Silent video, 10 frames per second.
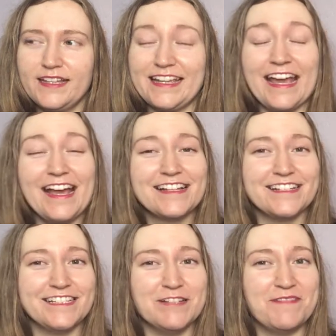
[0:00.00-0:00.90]
yeah, it
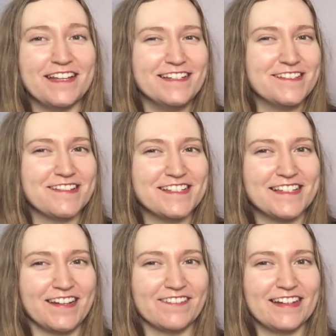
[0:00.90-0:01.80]
should be an
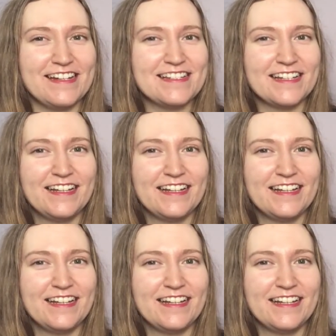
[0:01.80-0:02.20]
interesting read.